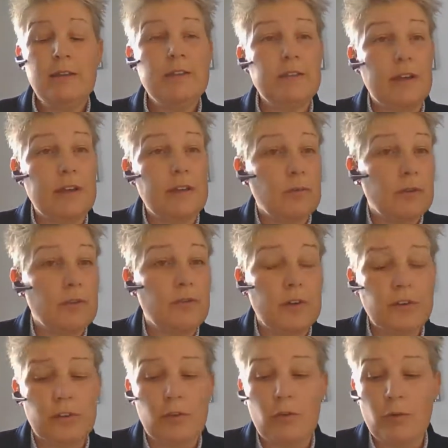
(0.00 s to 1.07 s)
The site was
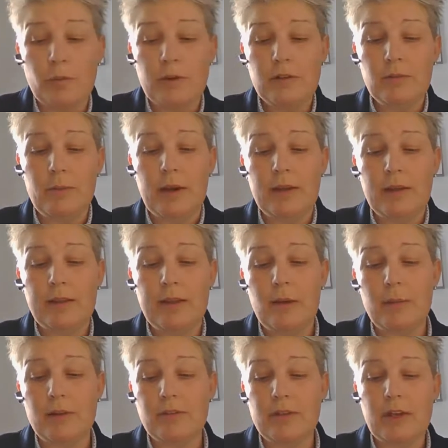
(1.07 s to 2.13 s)
officially opened by the
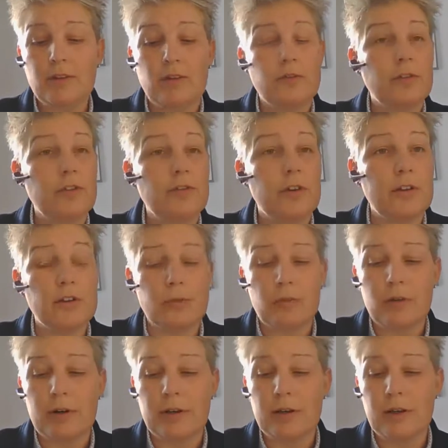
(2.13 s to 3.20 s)
Cabinet Secretary for
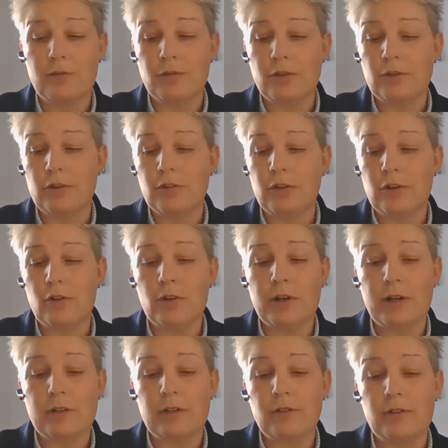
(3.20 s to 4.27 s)
Transport, Infrastructure and
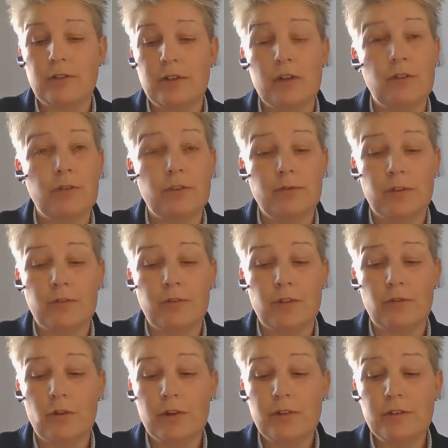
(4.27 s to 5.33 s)
Connectivity on the 5th
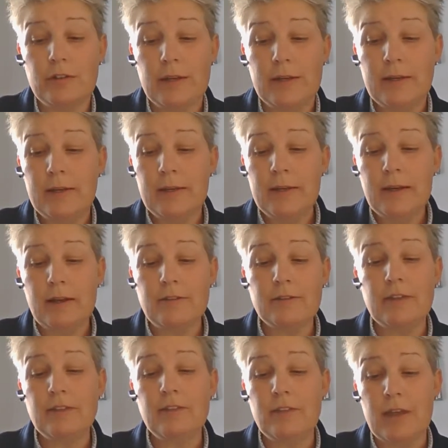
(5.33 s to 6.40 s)
of August. And
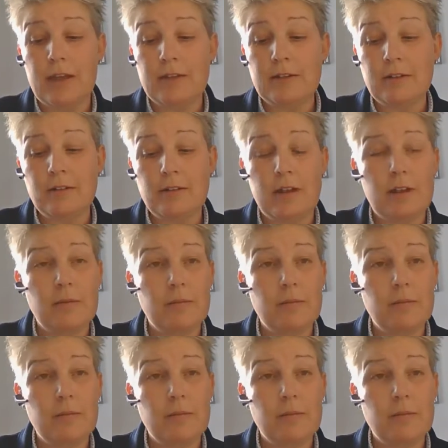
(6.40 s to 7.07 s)
since then,